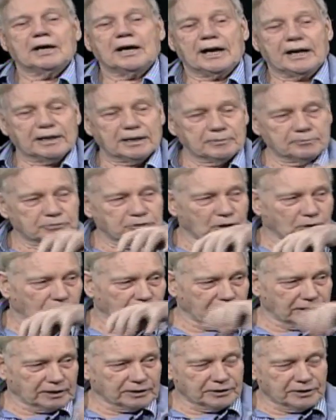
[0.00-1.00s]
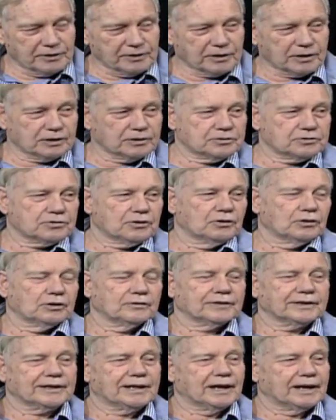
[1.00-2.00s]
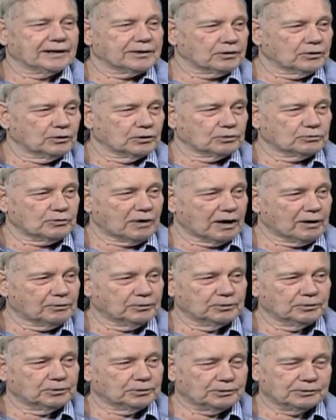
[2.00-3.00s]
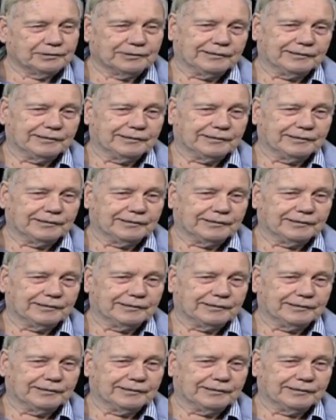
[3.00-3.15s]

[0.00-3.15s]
had him totally under the control of a guy called Raoul.